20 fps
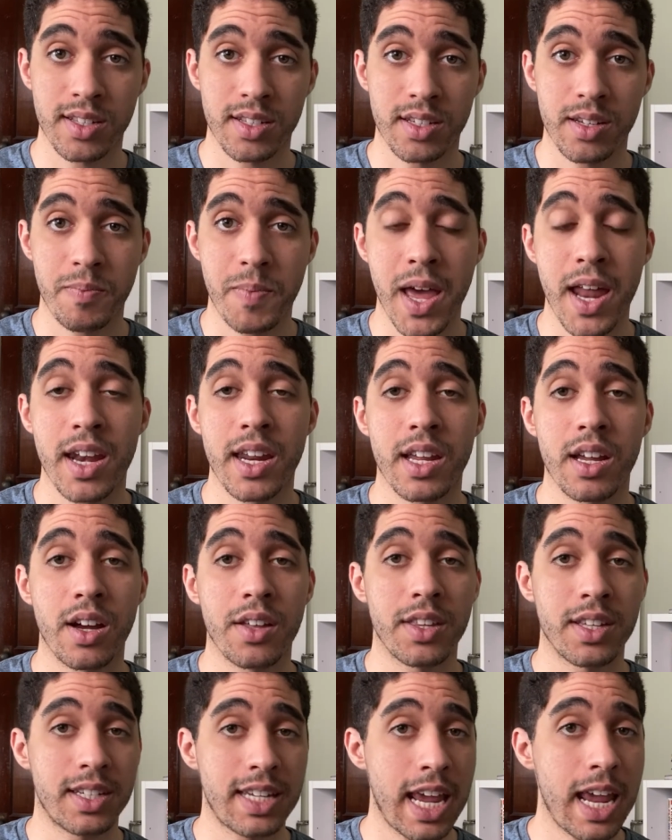depending on
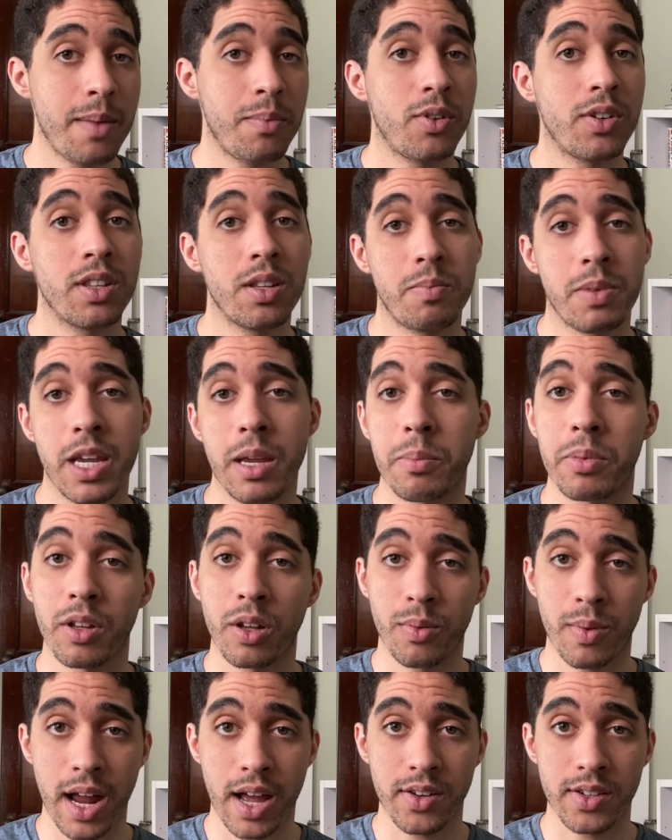the table and the people
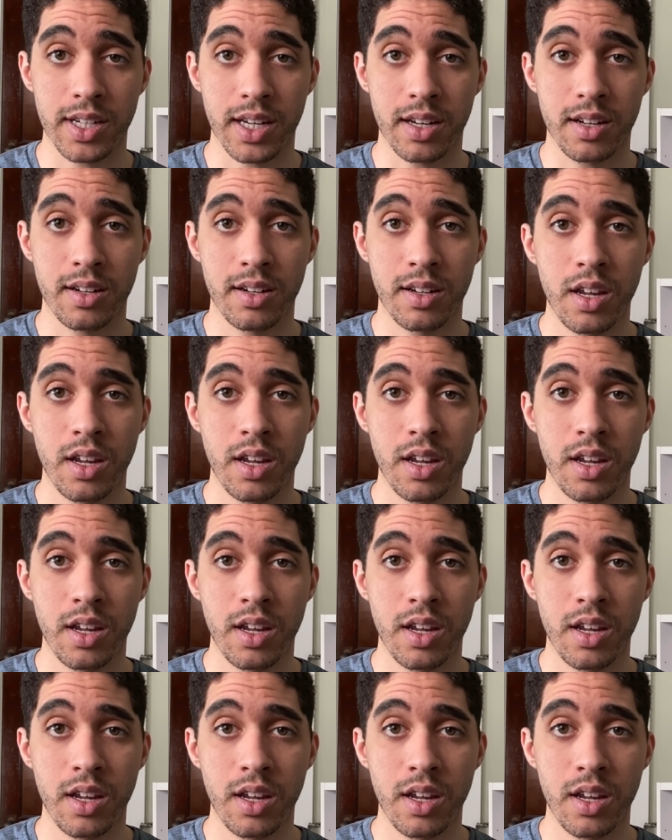around it,